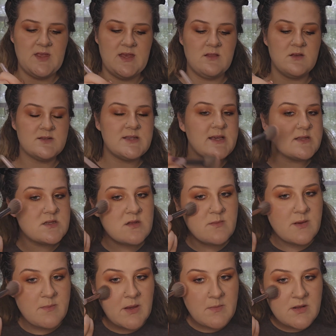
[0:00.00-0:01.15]

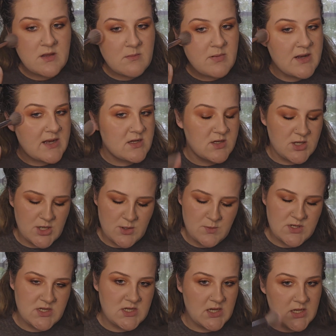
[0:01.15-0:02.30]
pigmented, but I don't
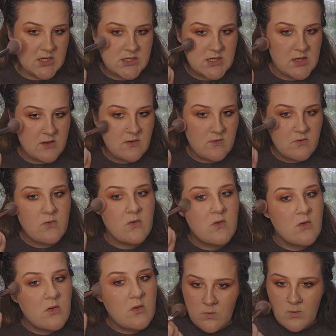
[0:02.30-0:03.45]
think it is.
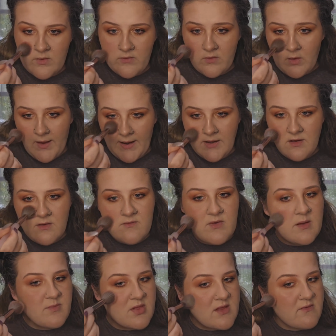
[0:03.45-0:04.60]
Which kind of
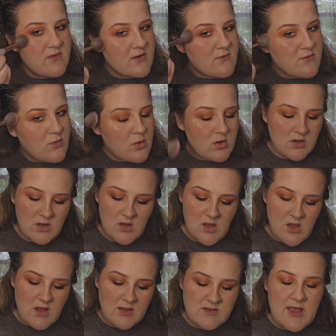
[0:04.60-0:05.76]
I'm living for.
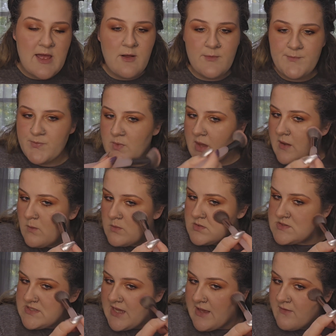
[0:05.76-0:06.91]
Now, I will
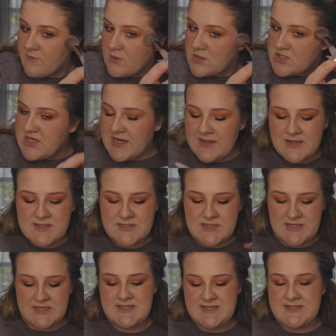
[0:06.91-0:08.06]
say for a shade that's
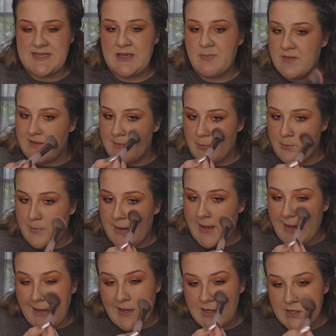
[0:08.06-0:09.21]
this deep in the
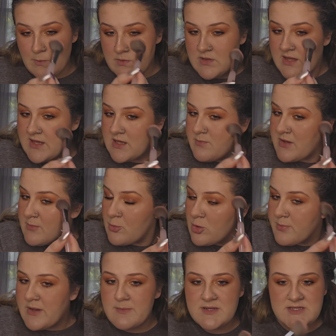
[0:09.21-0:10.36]
pan, you'd think it'd be more
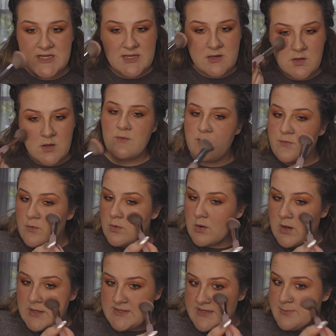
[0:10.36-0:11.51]
pigmented for
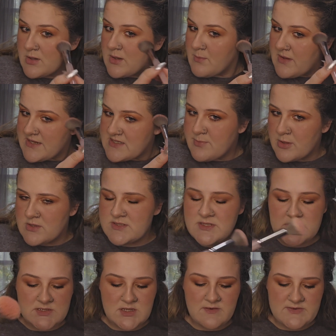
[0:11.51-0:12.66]
a deeper complected person,
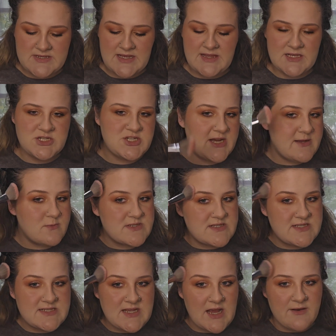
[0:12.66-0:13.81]
because obviously this shade was
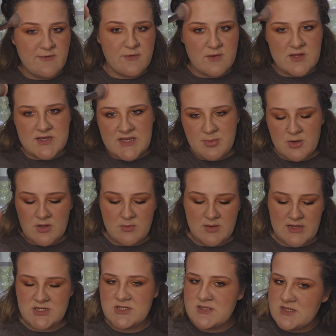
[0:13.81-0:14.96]
designed for the deeper
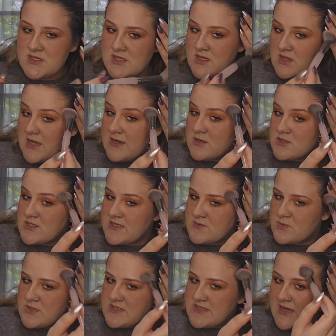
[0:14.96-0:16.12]
complexions and then the lighter shades
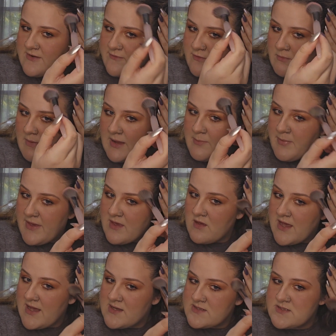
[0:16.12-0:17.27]
were designed for my pale
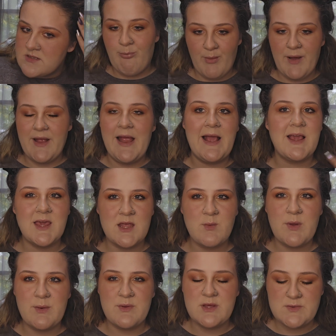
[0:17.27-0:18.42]
ass. But I can get
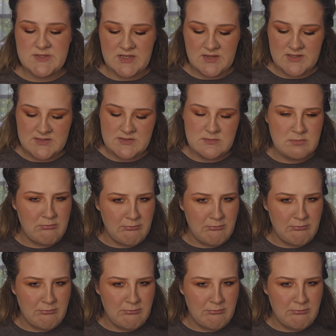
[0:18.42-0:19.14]
away with using this,